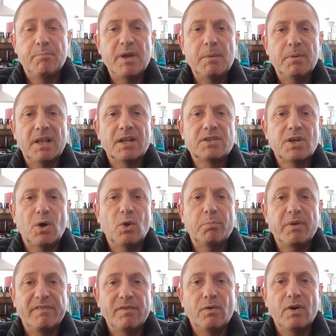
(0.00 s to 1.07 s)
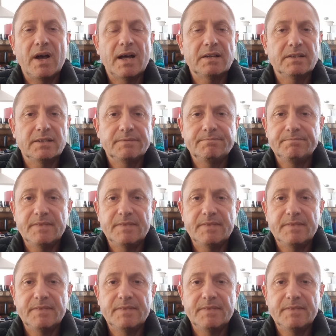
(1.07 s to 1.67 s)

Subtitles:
people are told beforehand